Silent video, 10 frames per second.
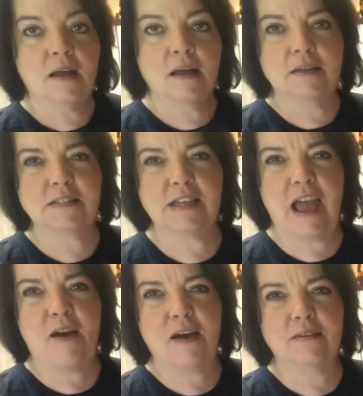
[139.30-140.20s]
Gonna see
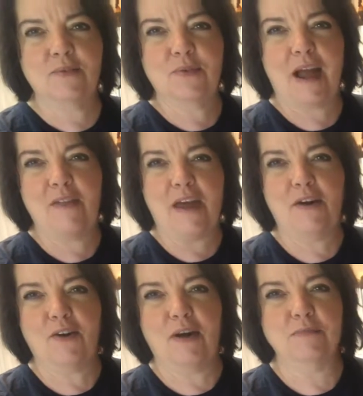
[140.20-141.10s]
how that
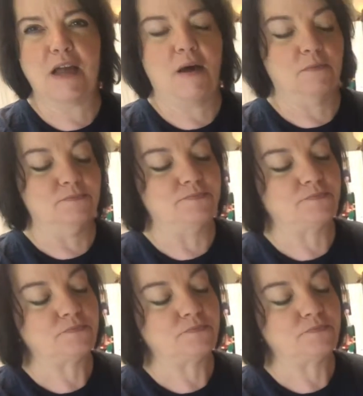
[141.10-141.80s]
all comes out.